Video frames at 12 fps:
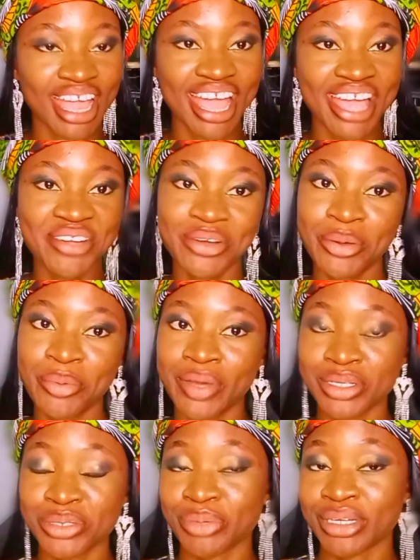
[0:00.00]
Hi, welcome
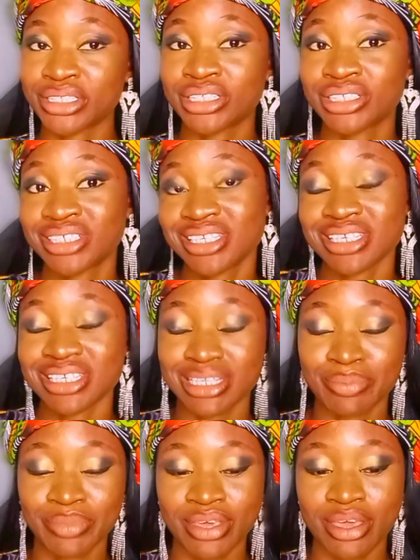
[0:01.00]
back to my channel. This is
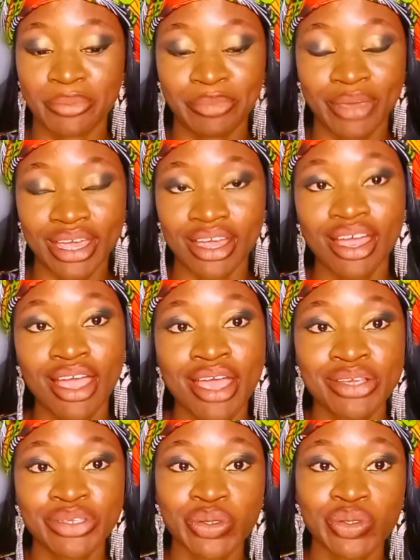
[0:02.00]
Lindy Empire.
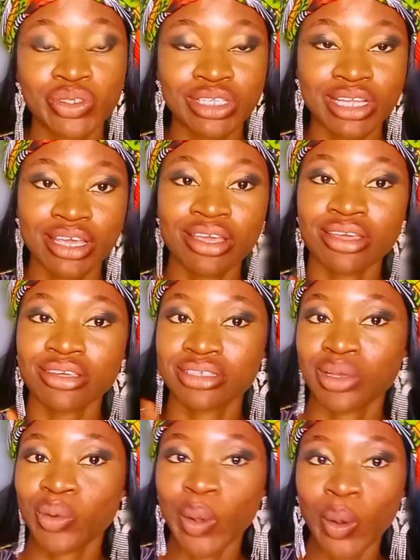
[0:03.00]
So today is
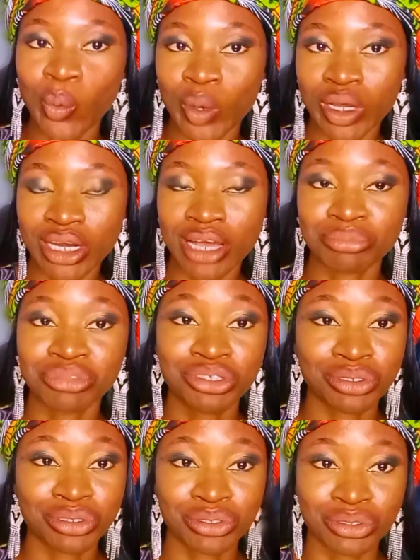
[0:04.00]
a quick one. I'm
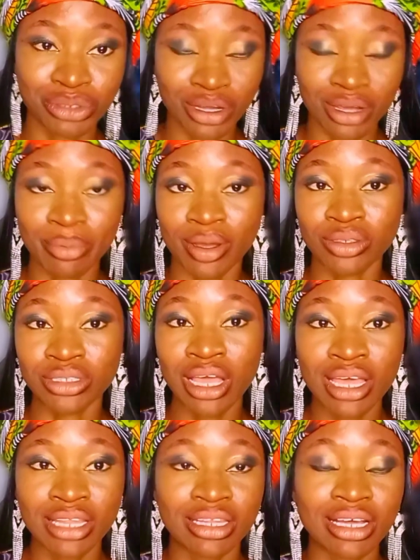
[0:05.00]
just going to talk about
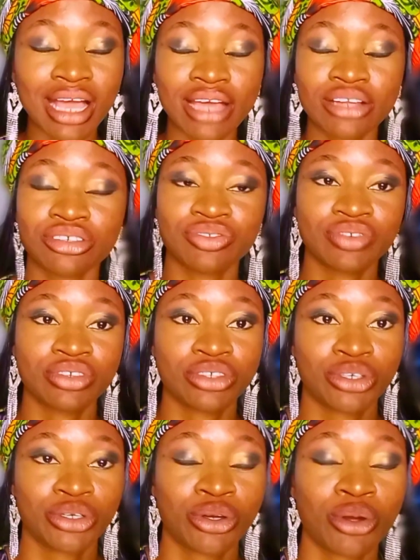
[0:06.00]
the kind of
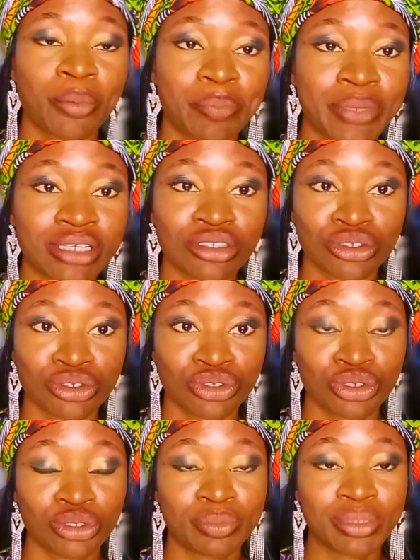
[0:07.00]
companies you
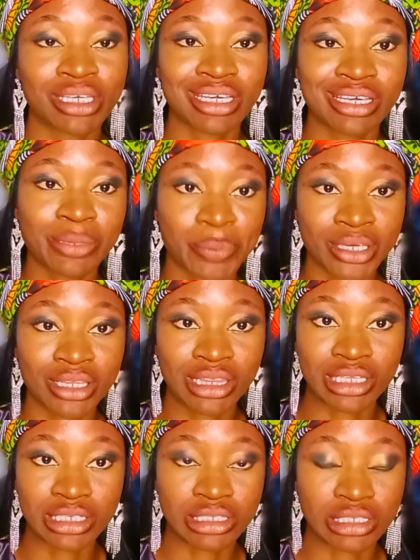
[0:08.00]
should be keeping
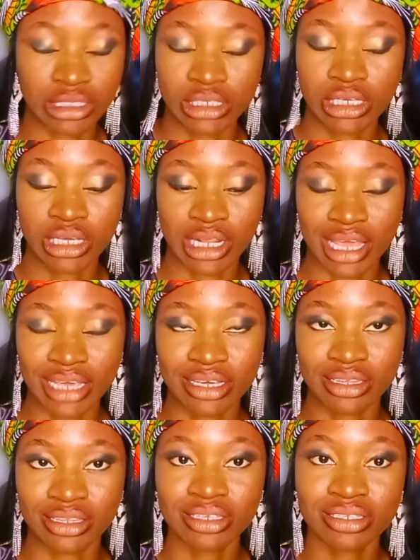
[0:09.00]
this year.
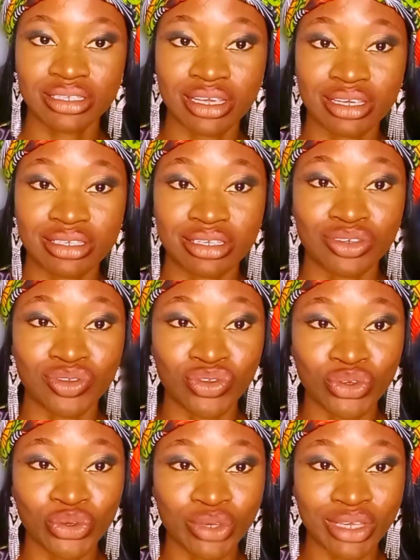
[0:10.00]
Like, this year is a
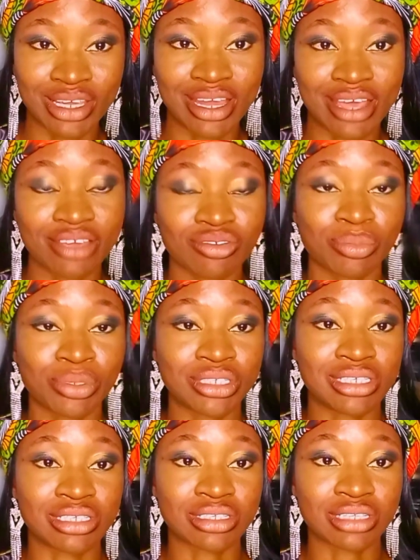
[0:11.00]
new year that
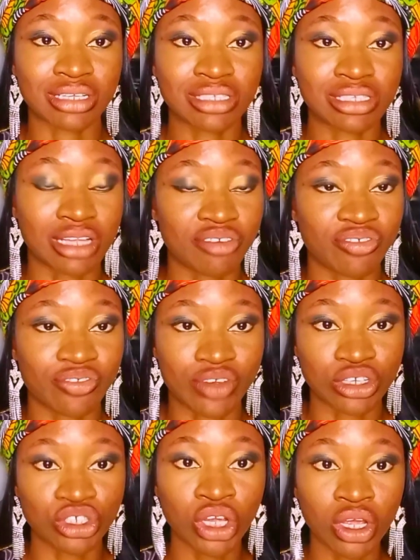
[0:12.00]
everybody is starting afresh.